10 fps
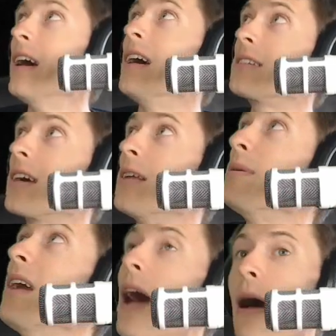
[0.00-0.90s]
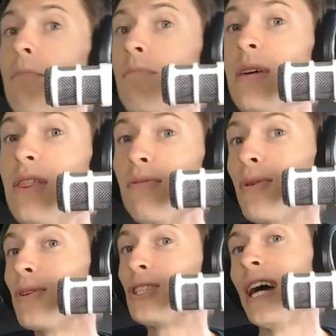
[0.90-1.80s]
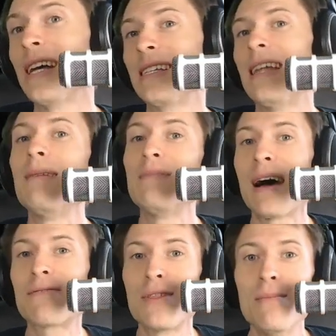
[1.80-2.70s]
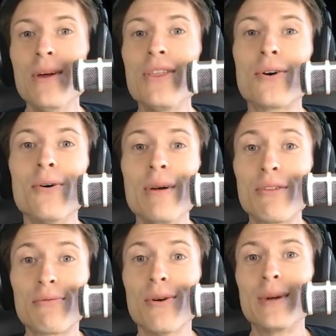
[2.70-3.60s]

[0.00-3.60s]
It's going to be Mithril chess, named after the mythical Mithril,